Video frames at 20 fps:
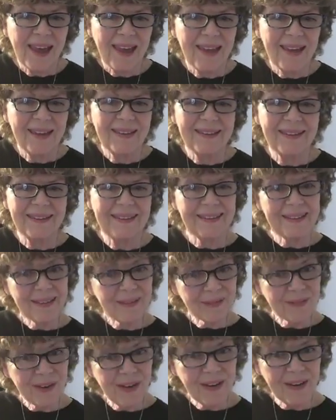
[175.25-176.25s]
And
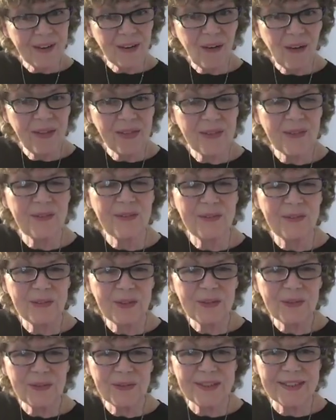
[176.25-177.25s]
even on the
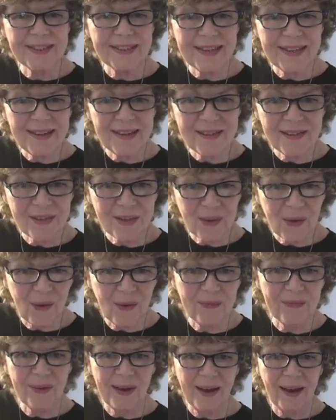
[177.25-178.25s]
15th
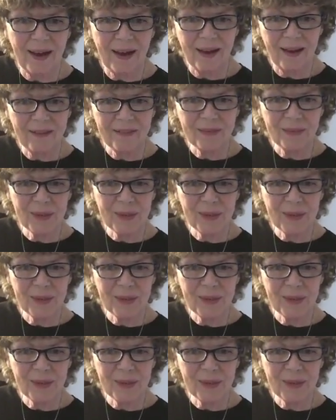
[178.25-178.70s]
of Av,